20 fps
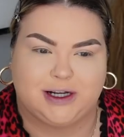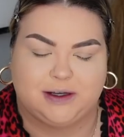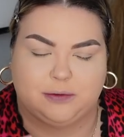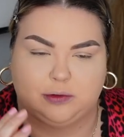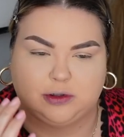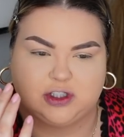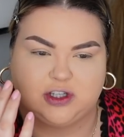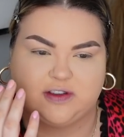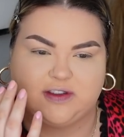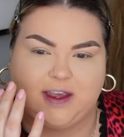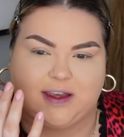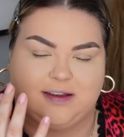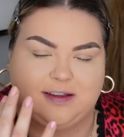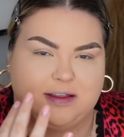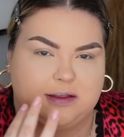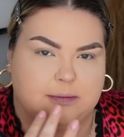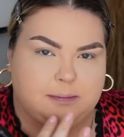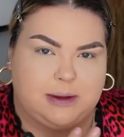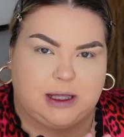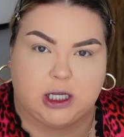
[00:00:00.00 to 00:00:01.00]
it will just like
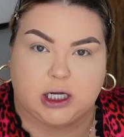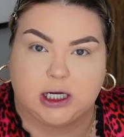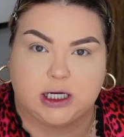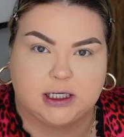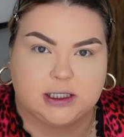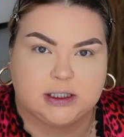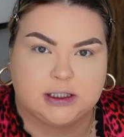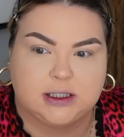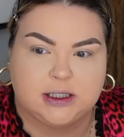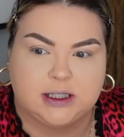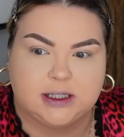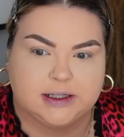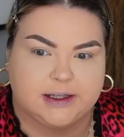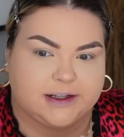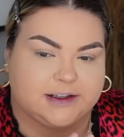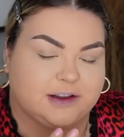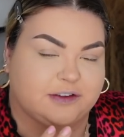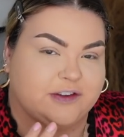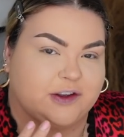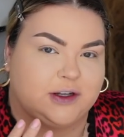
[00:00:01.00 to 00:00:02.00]
smear.
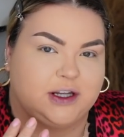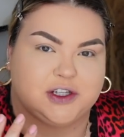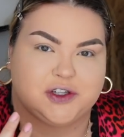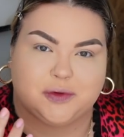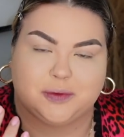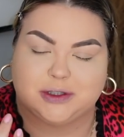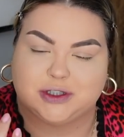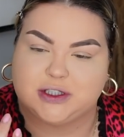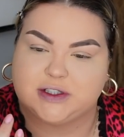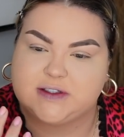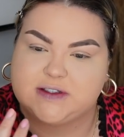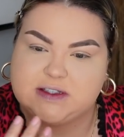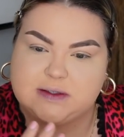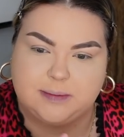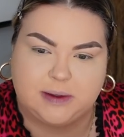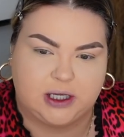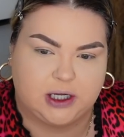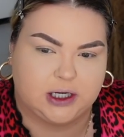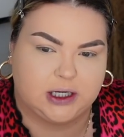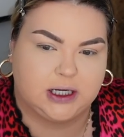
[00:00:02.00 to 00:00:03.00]
Like the foundation will just
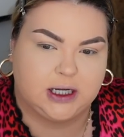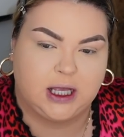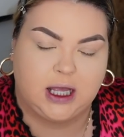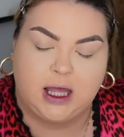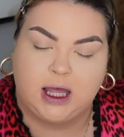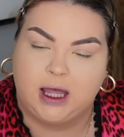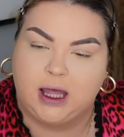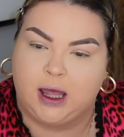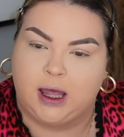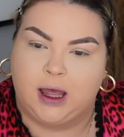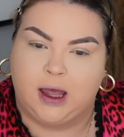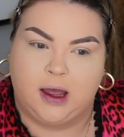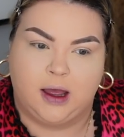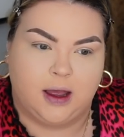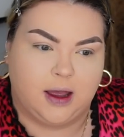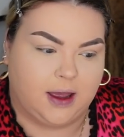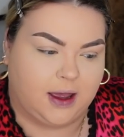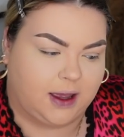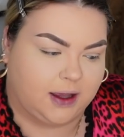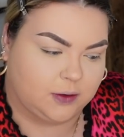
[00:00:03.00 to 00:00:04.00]
smear
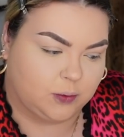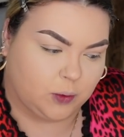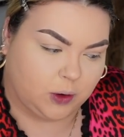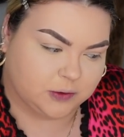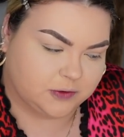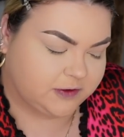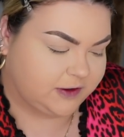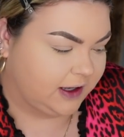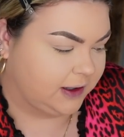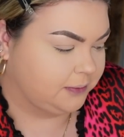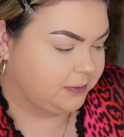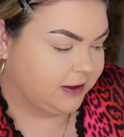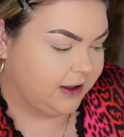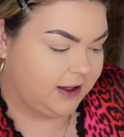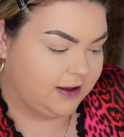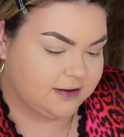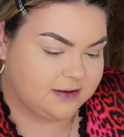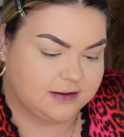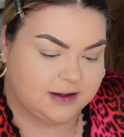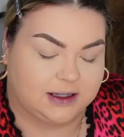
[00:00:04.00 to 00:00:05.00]
and won't stay in
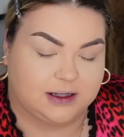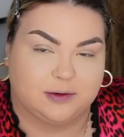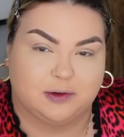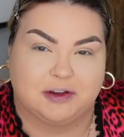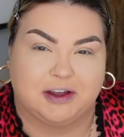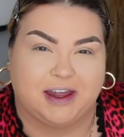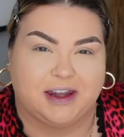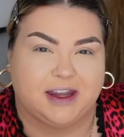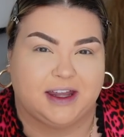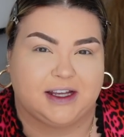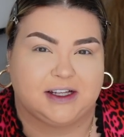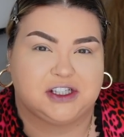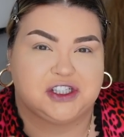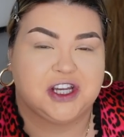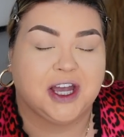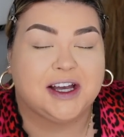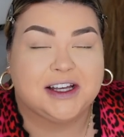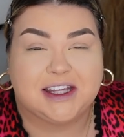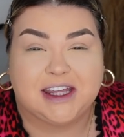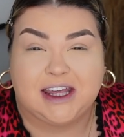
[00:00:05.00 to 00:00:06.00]
place and it'll get like
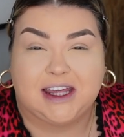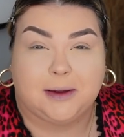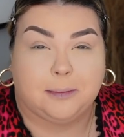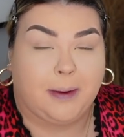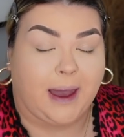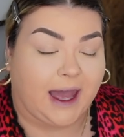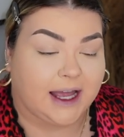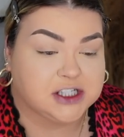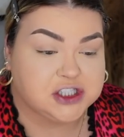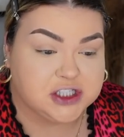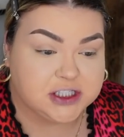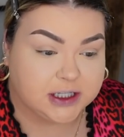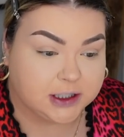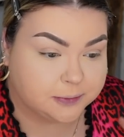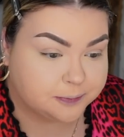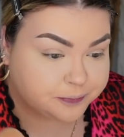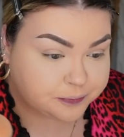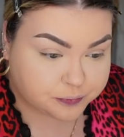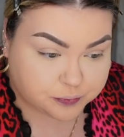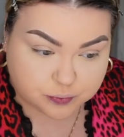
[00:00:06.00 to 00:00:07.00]
chunky and
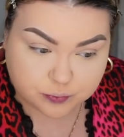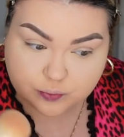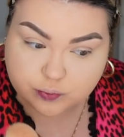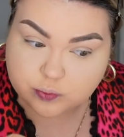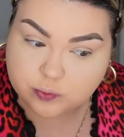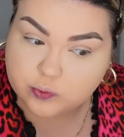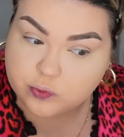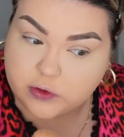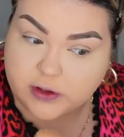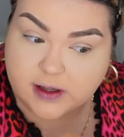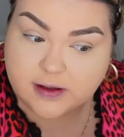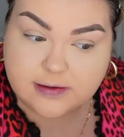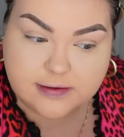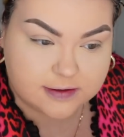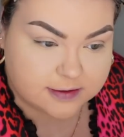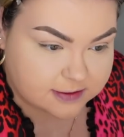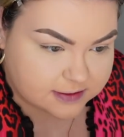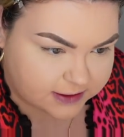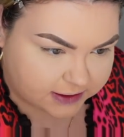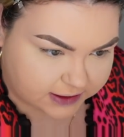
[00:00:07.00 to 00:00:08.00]
patchy. This
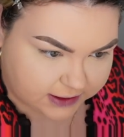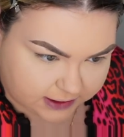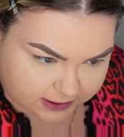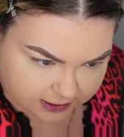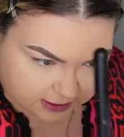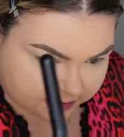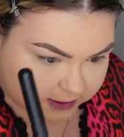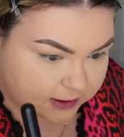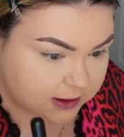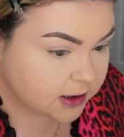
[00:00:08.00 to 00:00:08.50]
is sitting